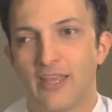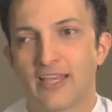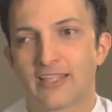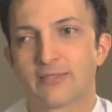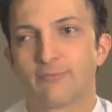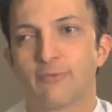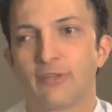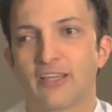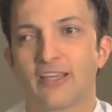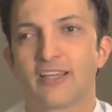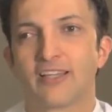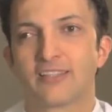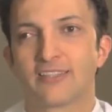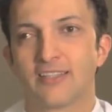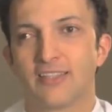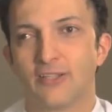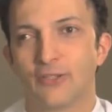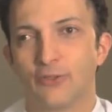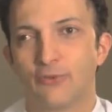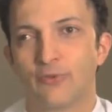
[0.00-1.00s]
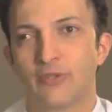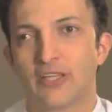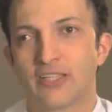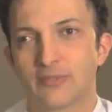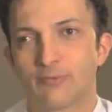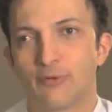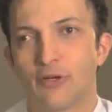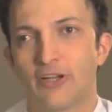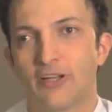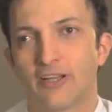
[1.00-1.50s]
That's because the
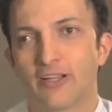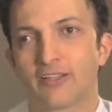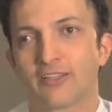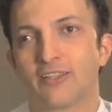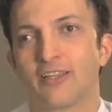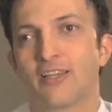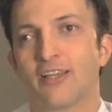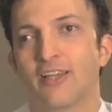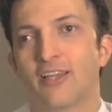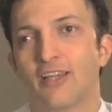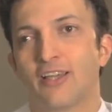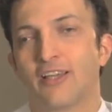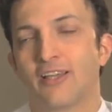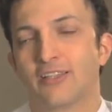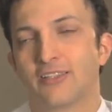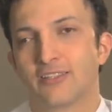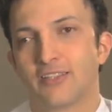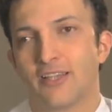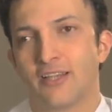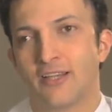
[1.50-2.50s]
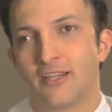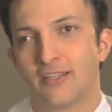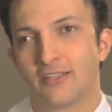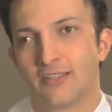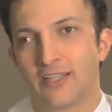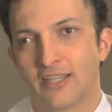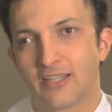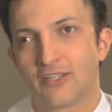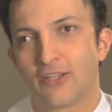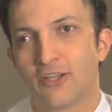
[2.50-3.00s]
LUMINESCE product
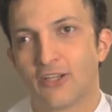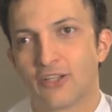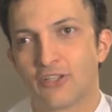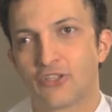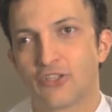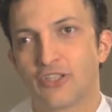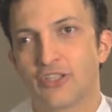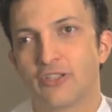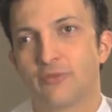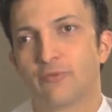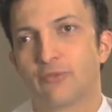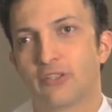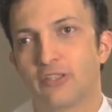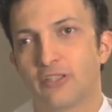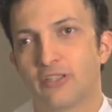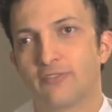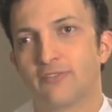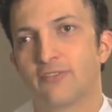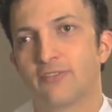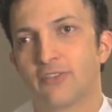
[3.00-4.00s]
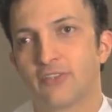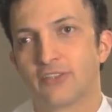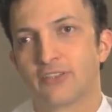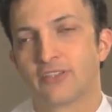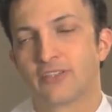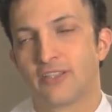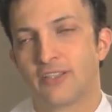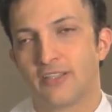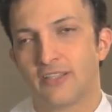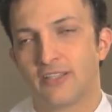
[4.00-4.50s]
technology
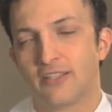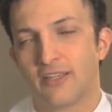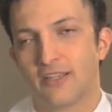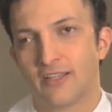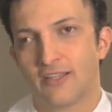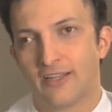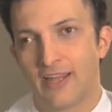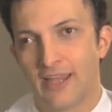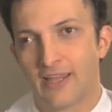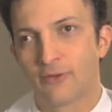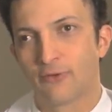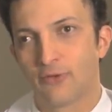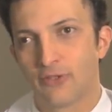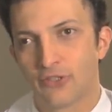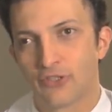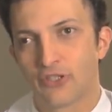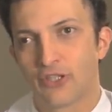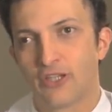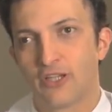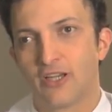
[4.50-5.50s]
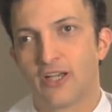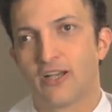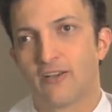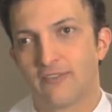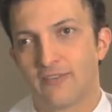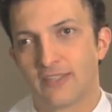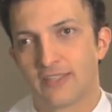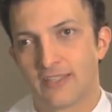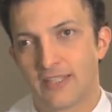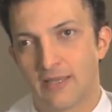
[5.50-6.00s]
delivers the language
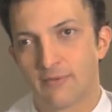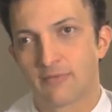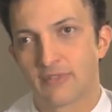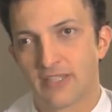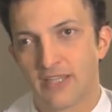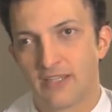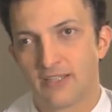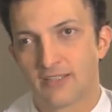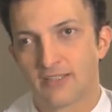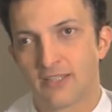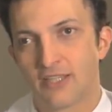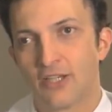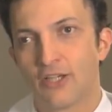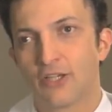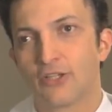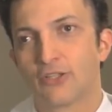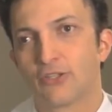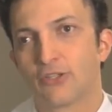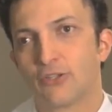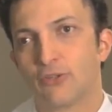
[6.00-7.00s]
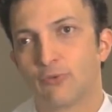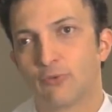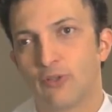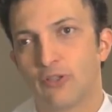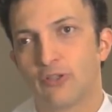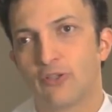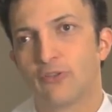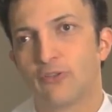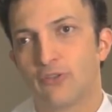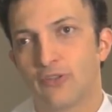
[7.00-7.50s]
of the stem cells to
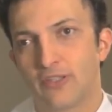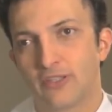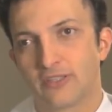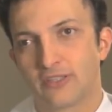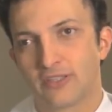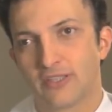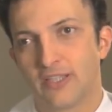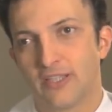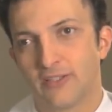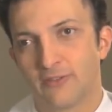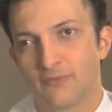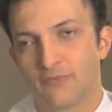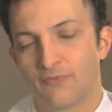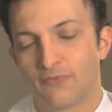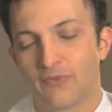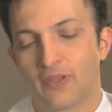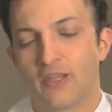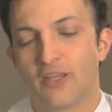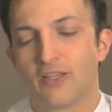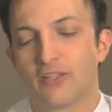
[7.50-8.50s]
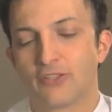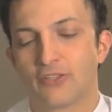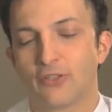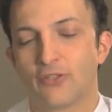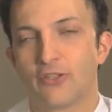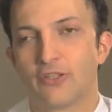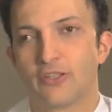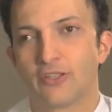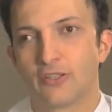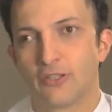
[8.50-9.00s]
renew the skin.
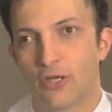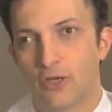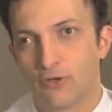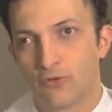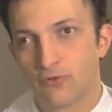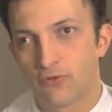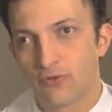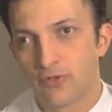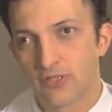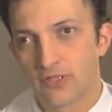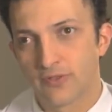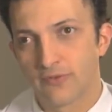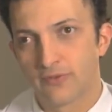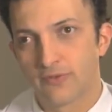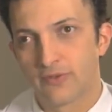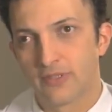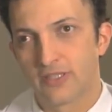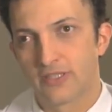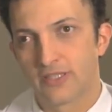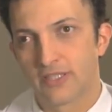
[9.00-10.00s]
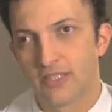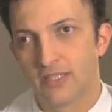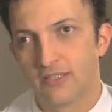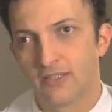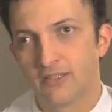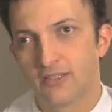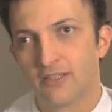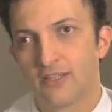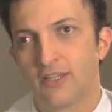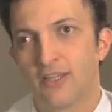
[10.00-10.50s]
So it tones the
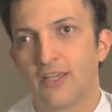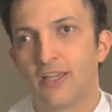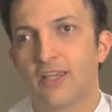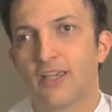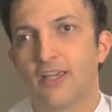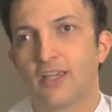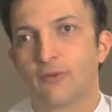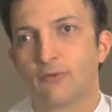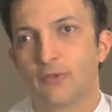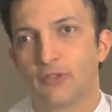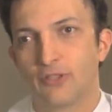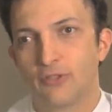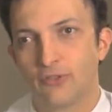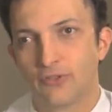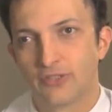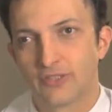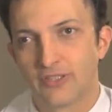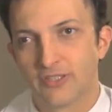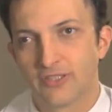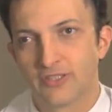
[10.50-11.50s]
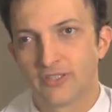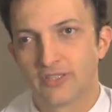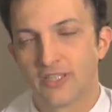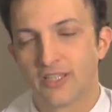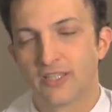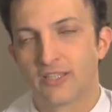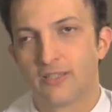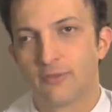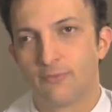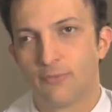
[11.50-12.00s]
skin, it
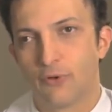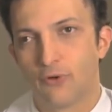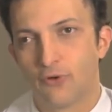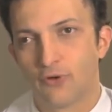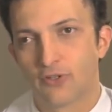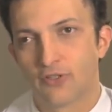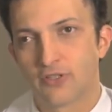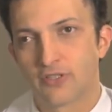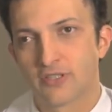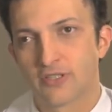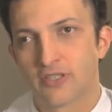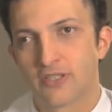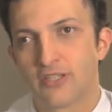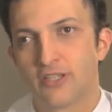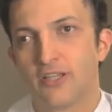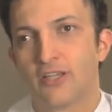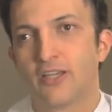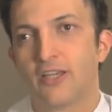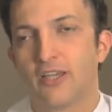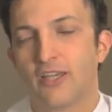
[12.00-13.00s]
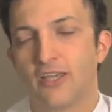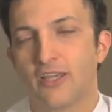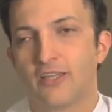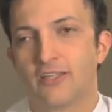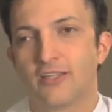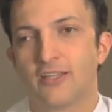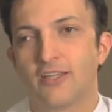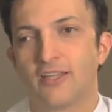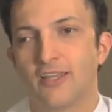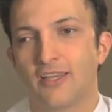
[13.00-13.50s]
reduces the pores,
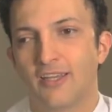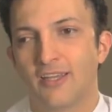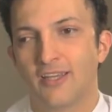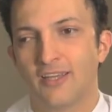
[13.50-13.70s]
it